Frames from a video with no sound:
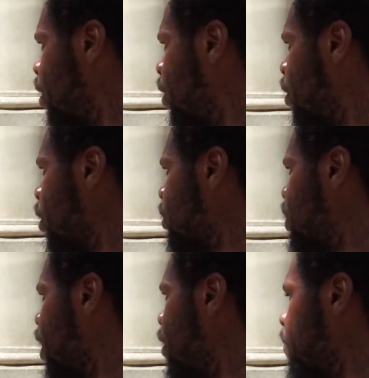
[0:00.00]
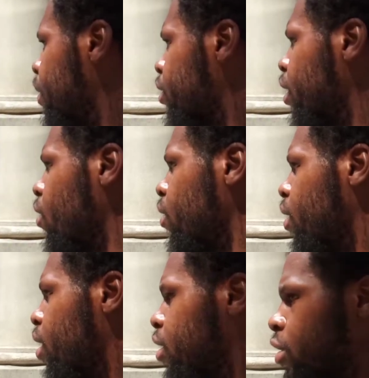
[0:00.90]
You know what I'm saying? You know,
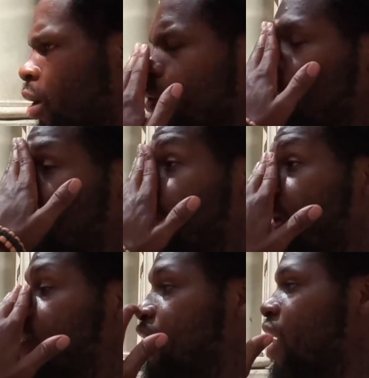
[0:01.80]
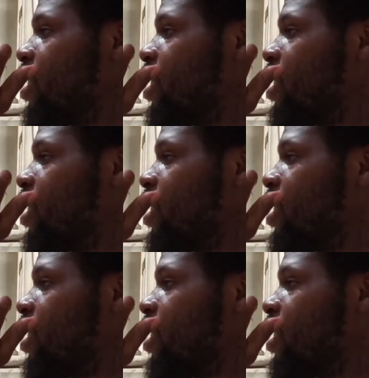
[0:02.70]
the only one that actually got